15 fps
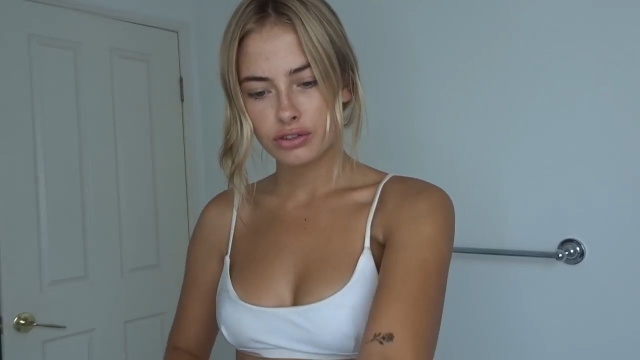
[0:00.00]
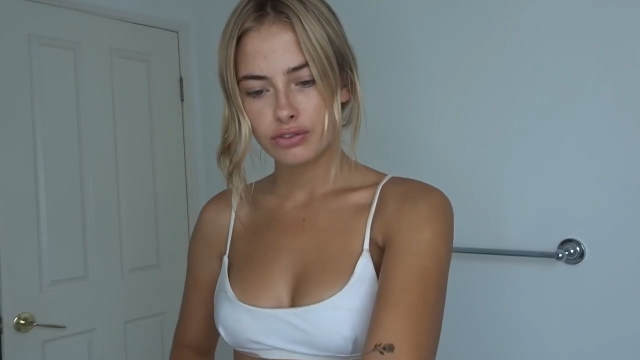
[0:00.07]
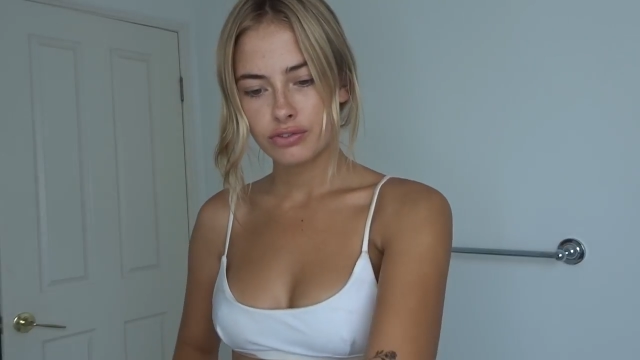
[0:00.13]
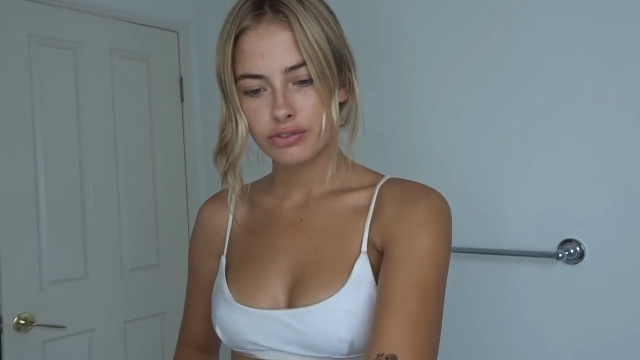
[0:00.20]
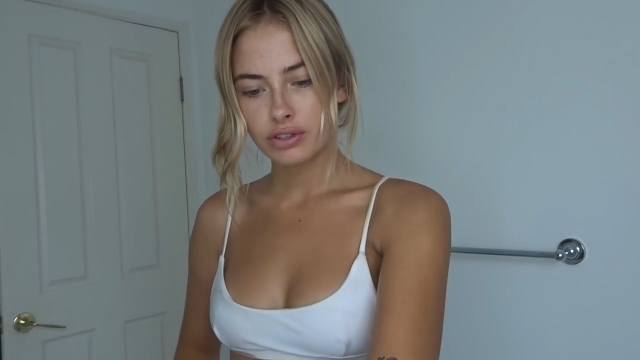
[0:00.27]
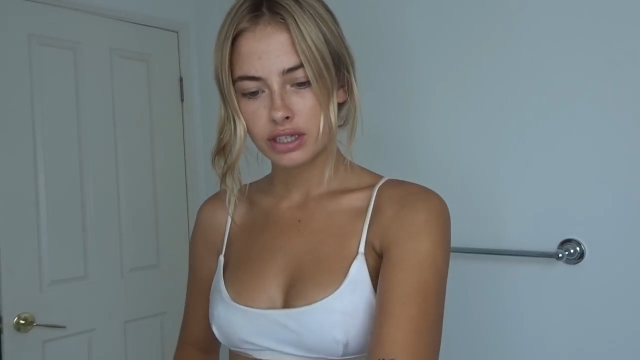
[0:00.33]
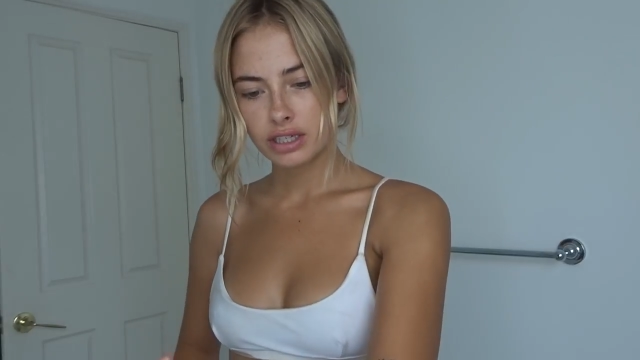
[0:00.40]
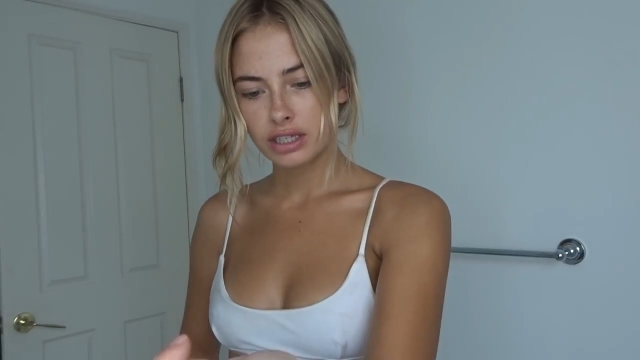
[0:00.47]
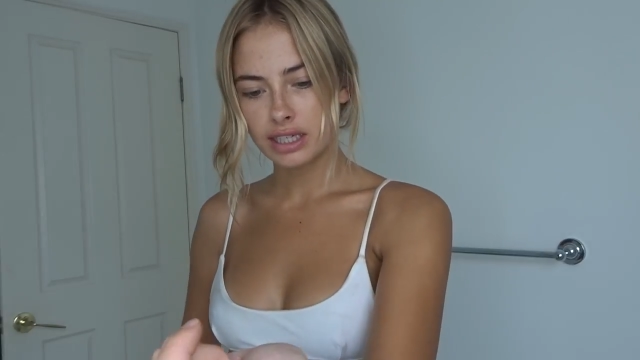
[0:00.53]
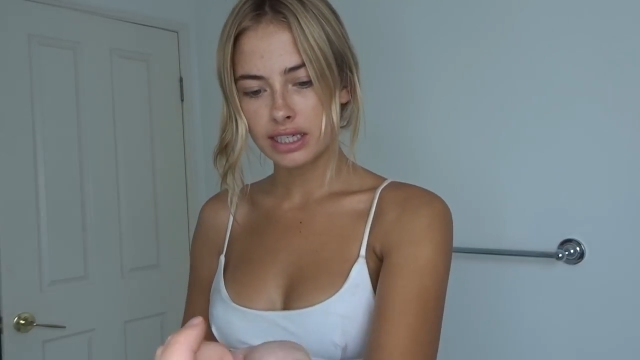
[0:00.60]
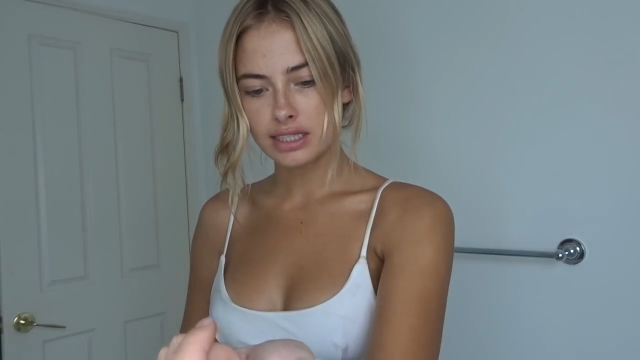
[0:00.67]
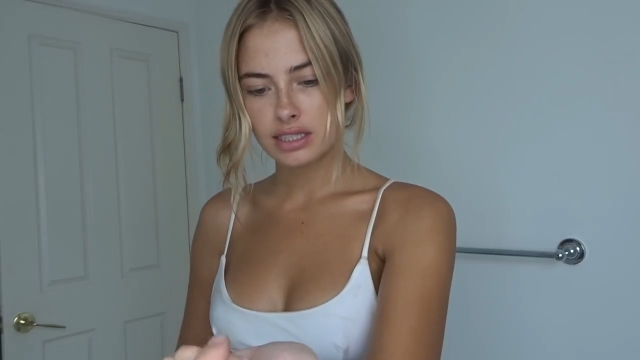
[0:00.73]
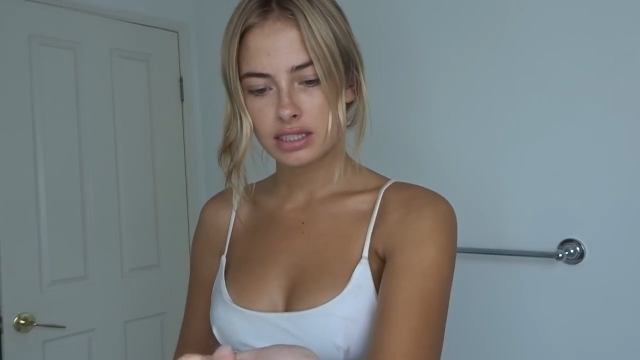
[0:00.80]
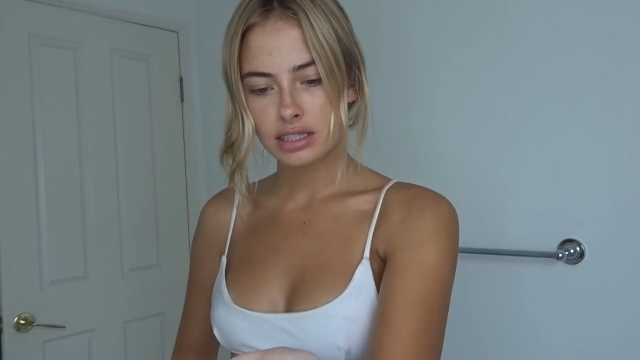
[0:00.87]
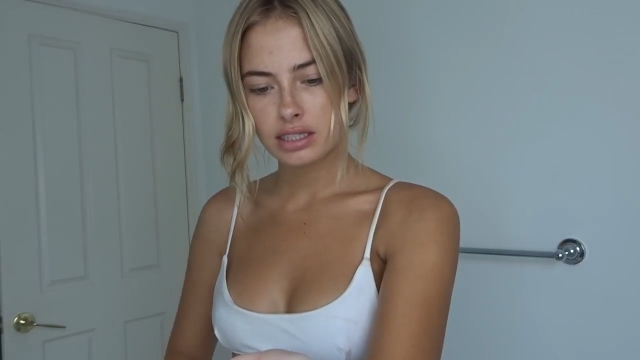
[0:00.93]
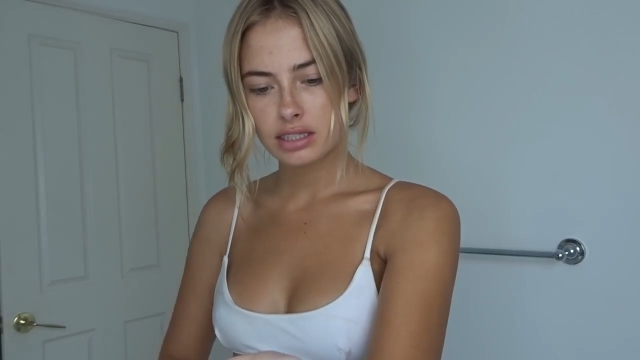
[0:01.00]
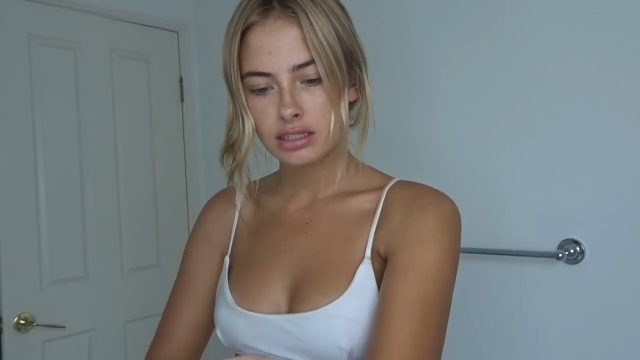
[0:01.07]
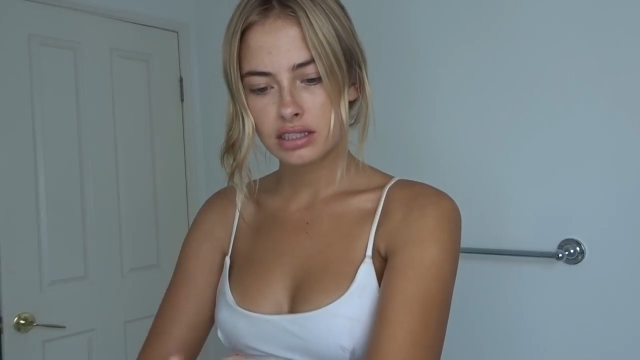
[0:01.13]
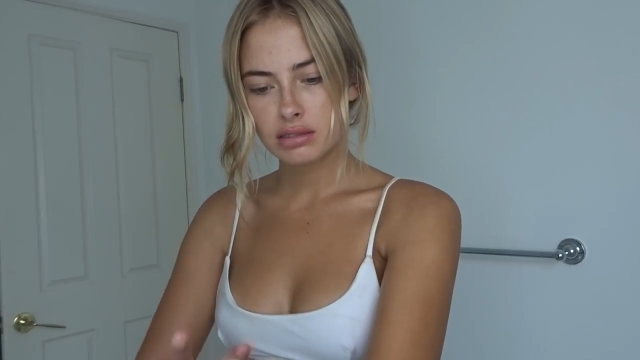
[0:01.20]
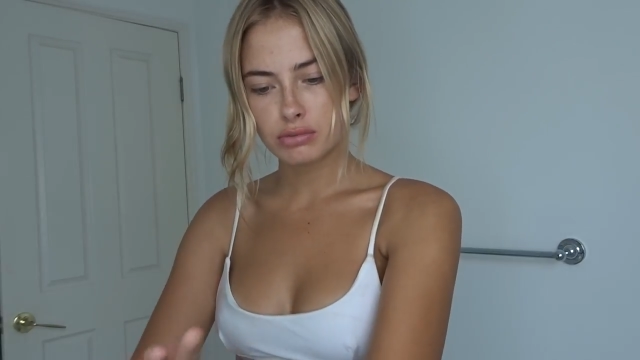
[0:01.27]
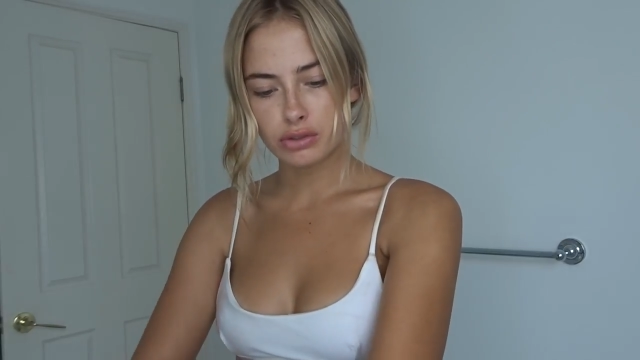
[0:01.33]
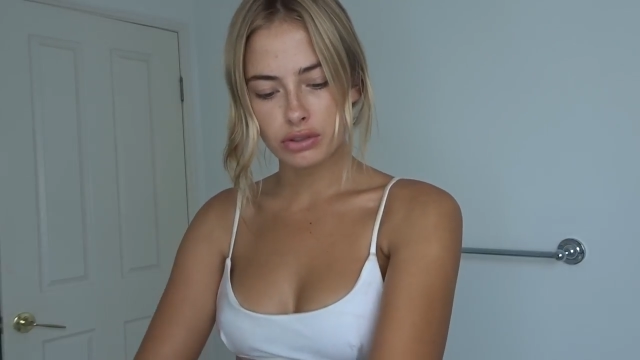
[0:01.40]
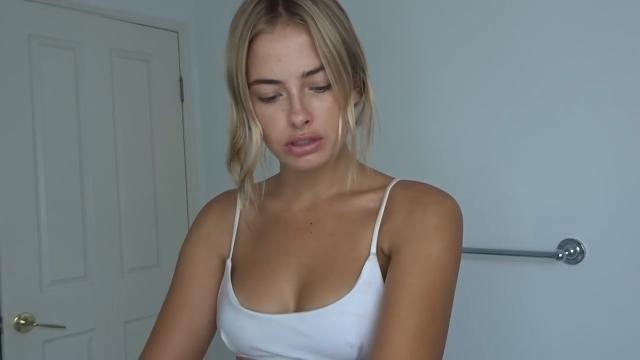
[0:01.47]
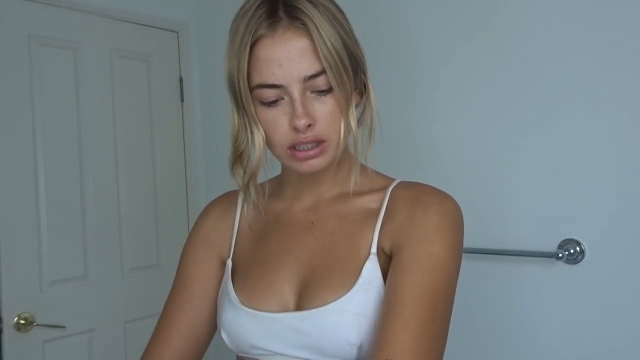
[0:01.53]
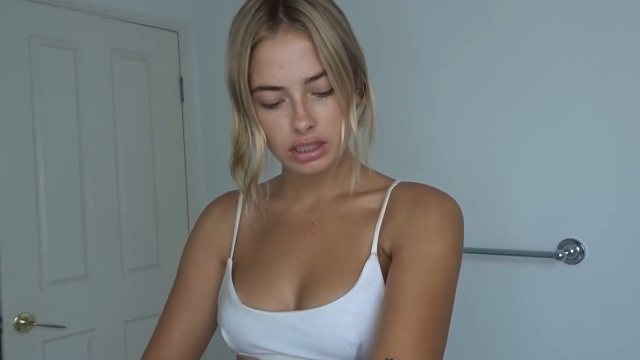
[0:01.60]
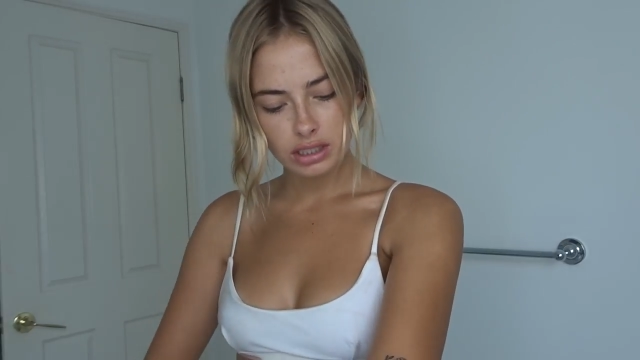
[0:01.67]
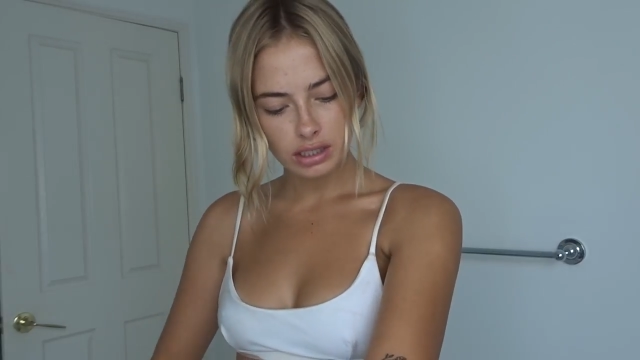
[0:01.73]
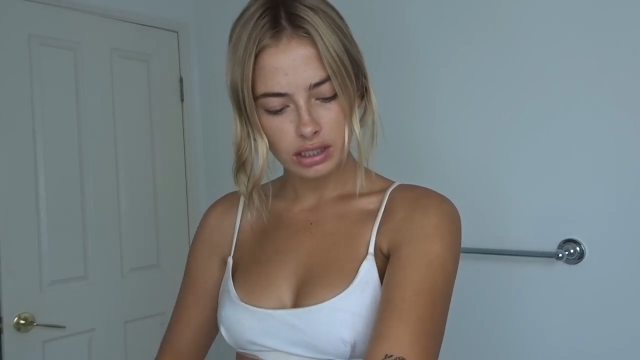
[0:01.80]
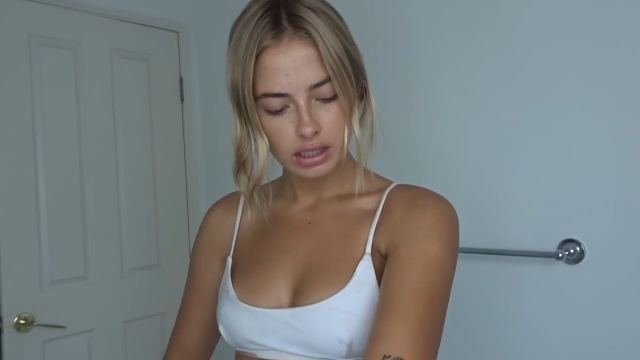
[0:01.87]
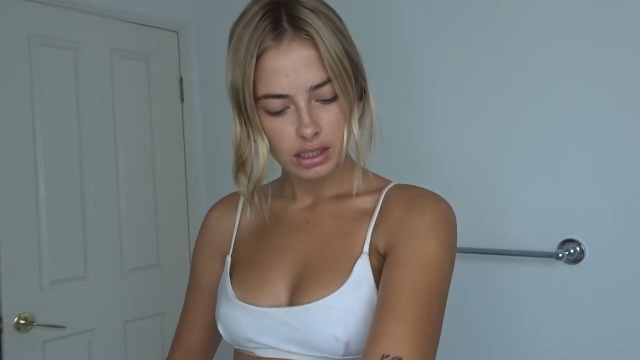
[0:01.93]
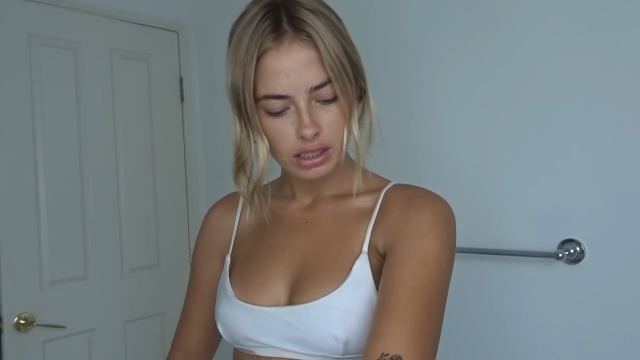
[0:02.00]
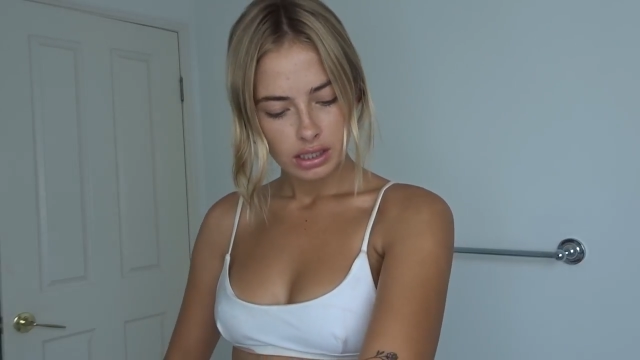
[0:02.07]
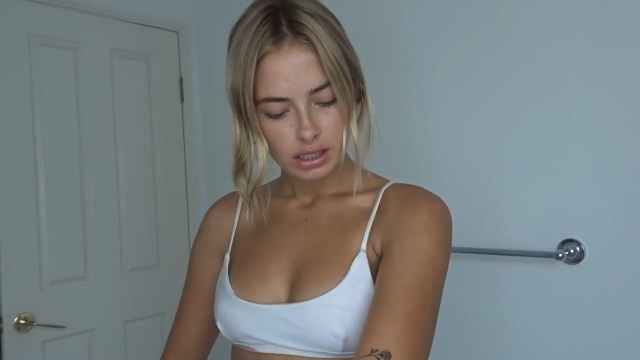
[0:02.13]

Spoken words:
freaking easily and smoothly.